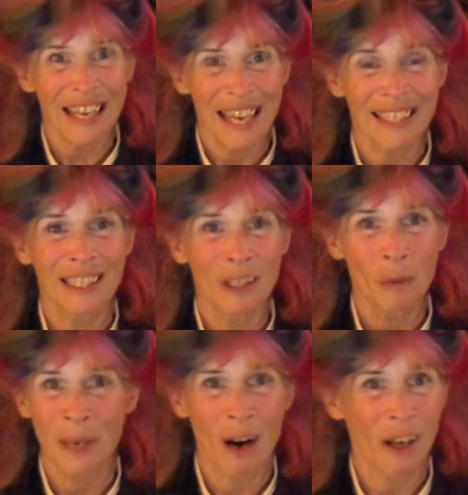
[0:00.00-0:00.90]
until
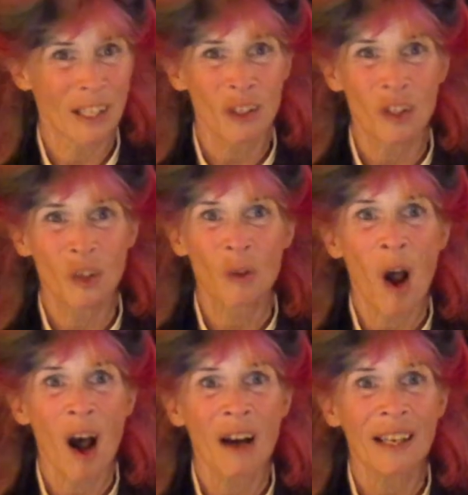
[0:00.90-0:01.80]
we are as
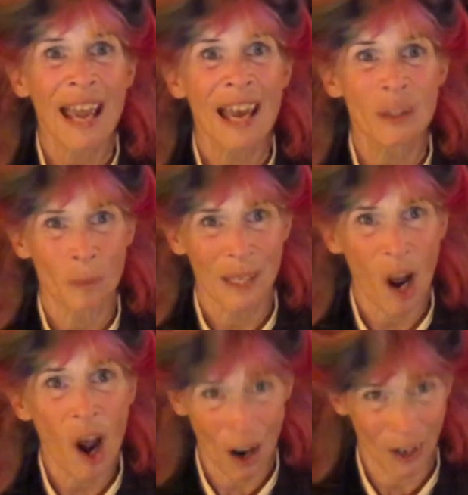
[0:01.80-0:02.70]
strong as we
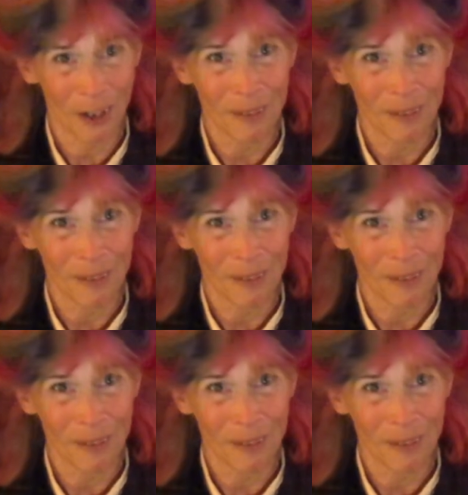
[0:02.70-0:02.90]
are,